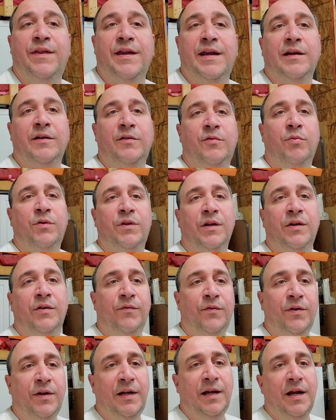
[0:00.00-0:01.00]
things with this
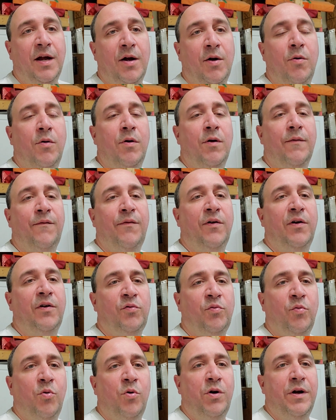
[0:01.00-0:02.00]
video. First
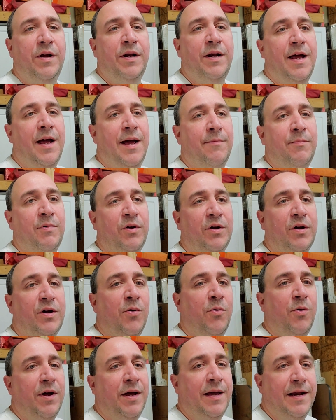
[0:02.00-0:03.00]
one, I'm going to
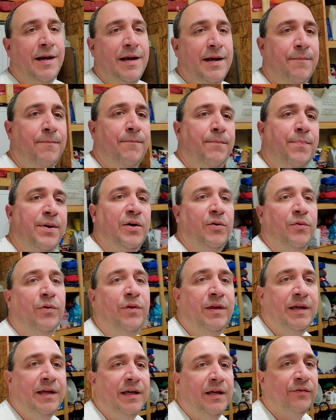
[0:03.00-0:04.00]
go ahead and build
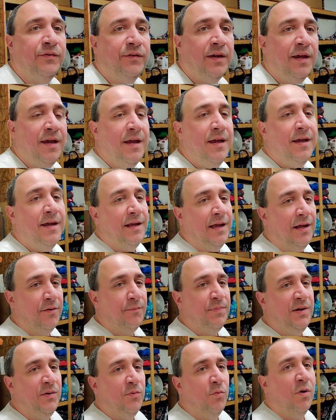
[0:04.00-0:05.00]
this. That'll
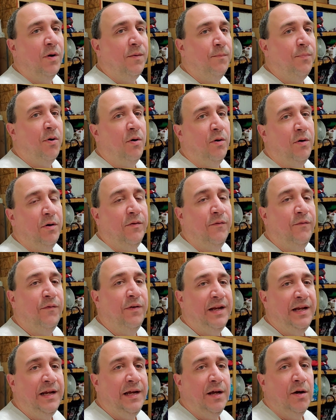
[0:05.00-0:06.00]
be one part of the
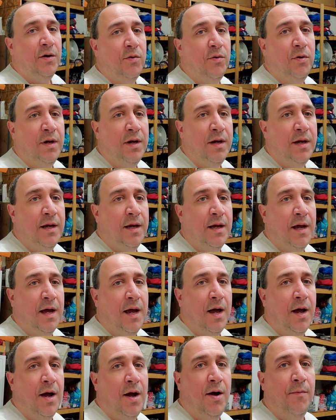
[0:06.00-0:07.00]
video,
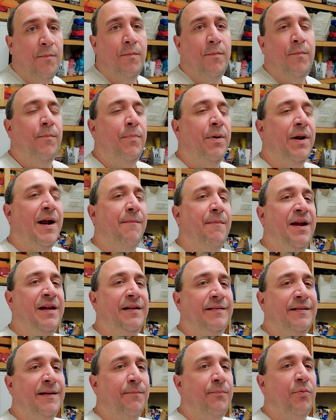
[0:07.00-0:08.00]
but I may
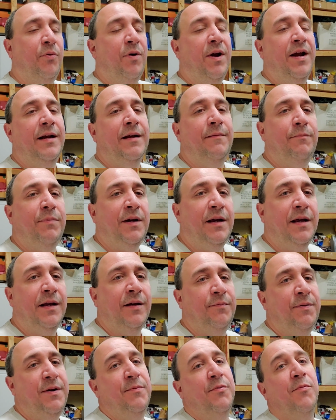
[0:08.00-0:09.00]
separate it because
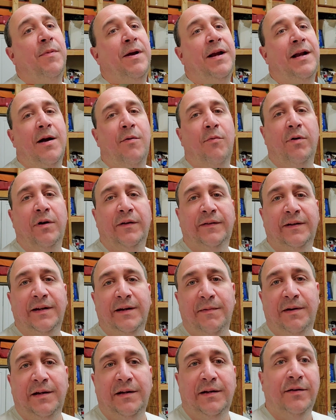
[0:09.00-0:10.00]
people may not want to see
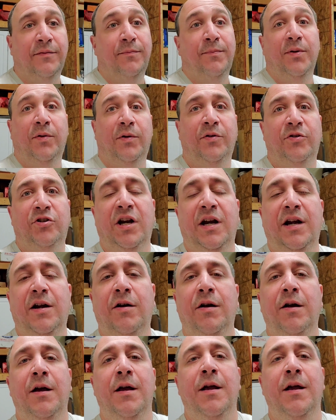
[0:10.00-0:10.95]
me just build a chair.